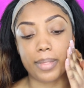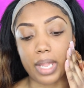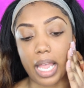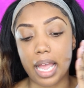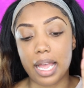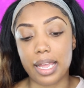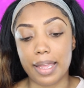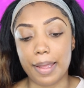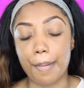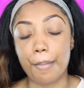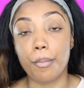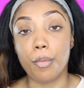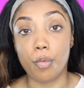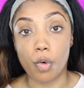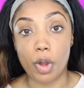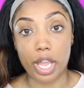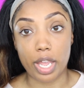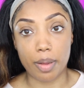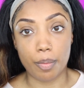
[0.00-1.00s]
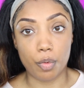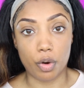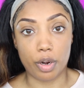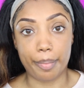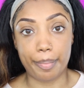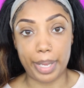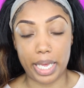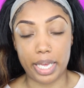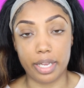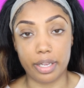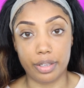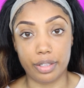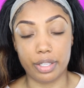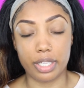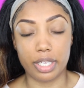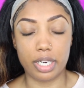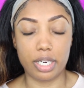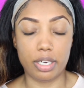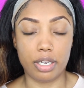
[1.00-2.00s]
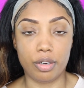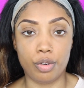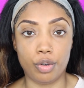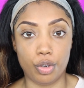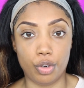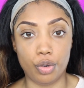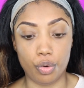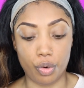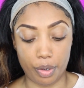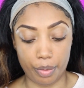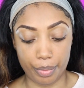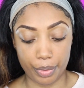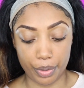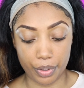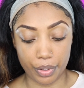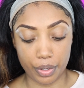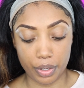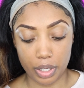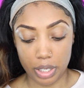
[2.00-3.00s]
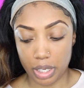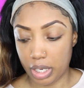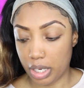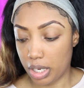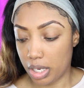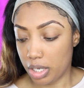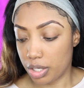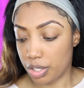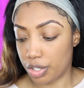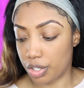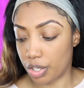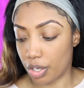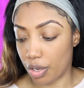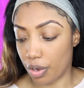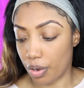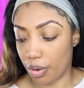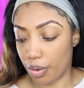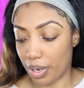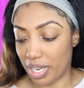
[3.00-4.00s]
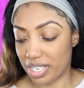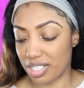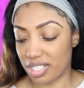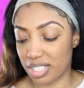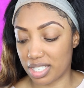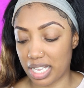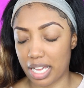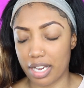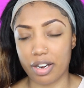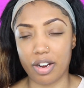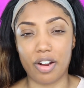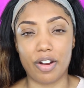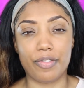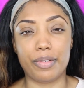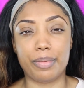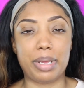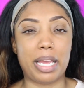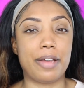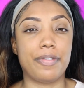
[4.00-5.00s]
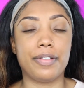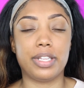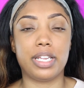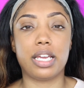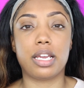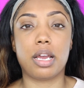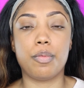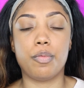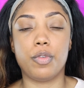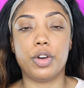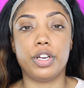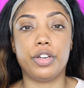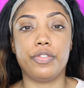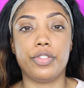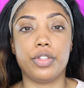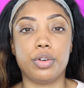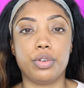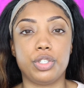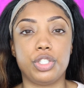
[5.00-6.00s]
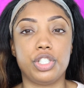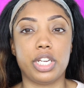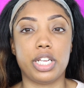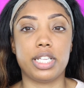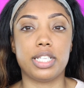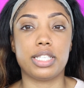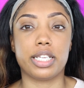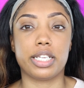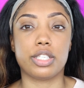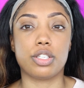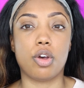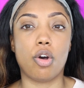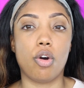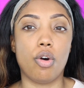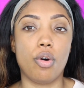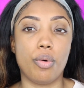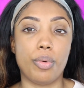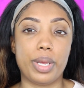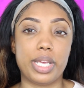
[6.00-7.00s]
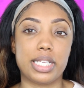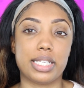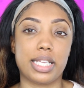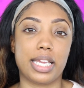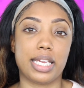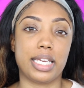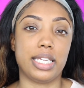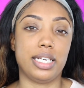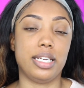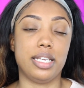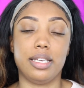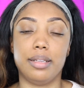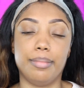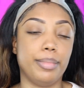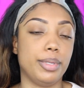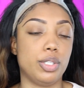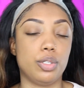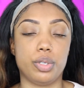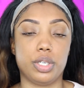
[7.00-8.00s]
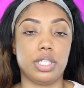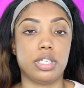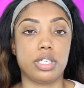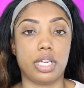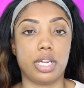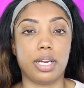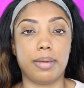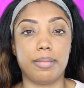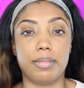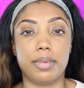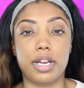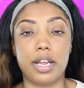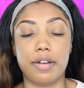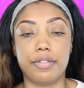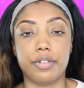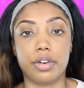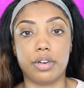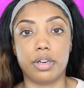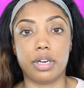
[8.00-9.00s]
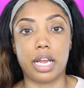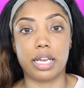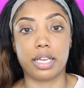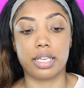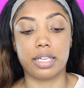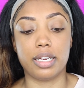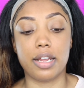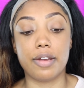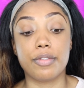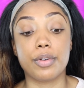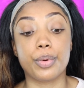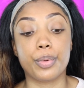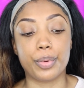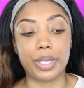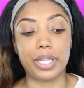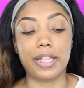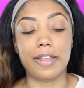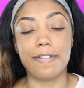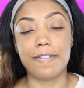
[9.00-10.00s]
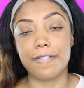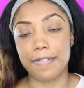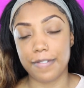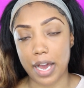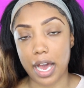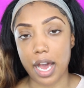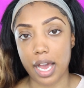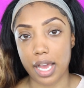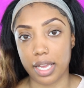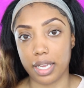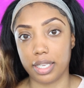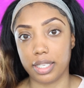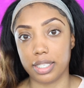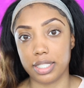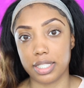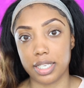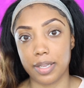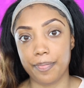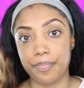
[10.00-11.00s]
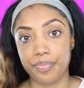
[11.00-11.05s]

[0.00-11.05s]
I am way more pale than normal, so it's just kind of hard for me. I feel like I'm one of those shades that's always like an in-between shade. I can never really find